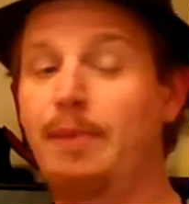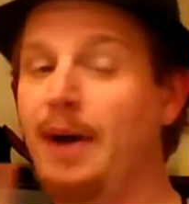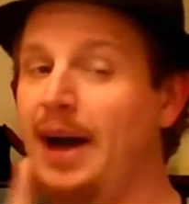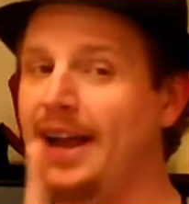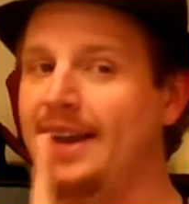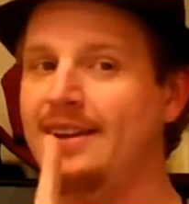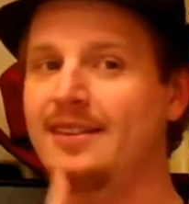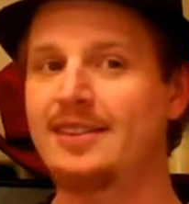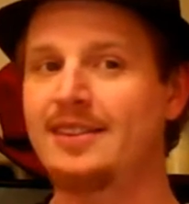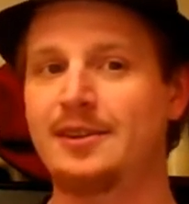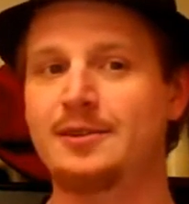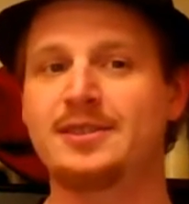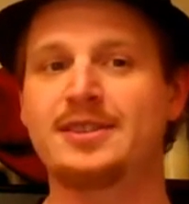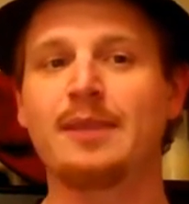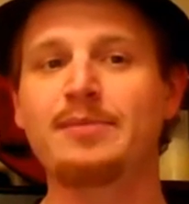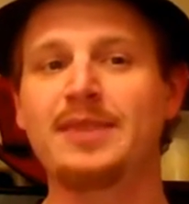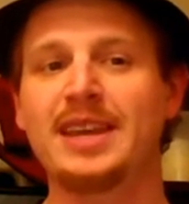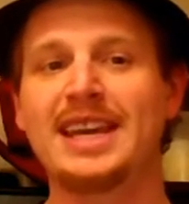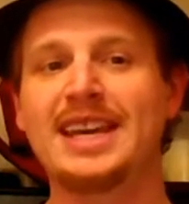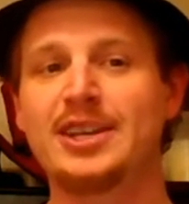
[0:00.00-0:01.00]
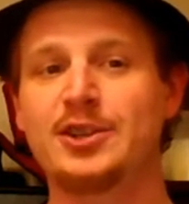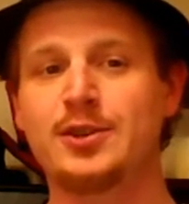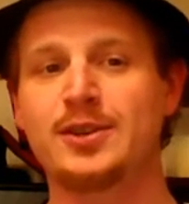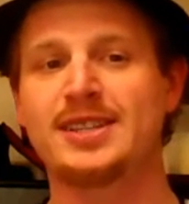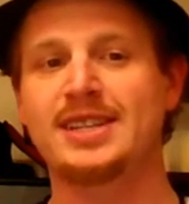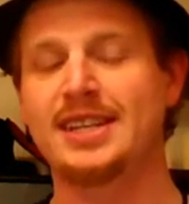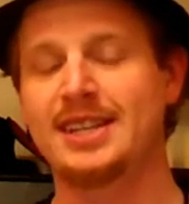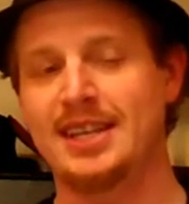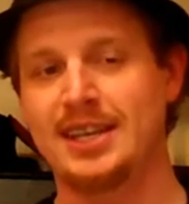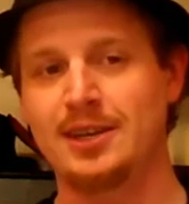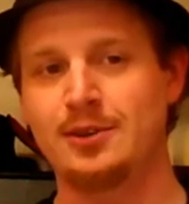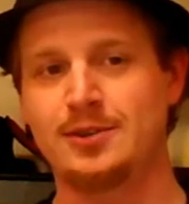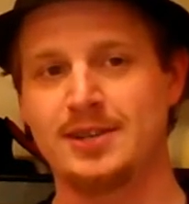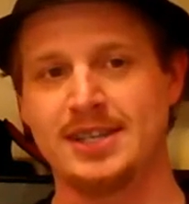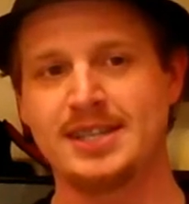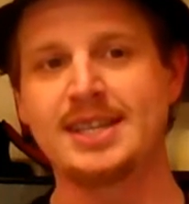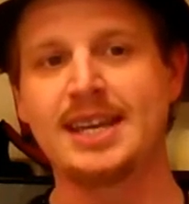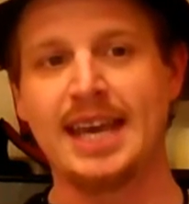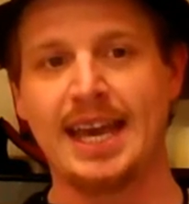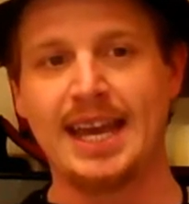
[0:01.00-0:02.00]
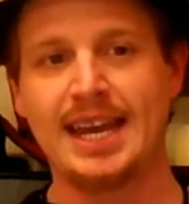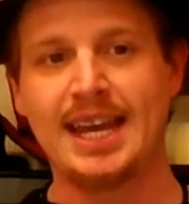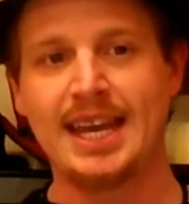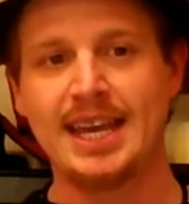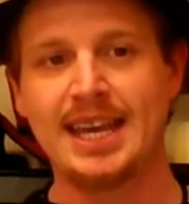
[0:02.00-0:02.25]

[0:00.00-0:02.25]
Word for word: but there was something interesting that you just did.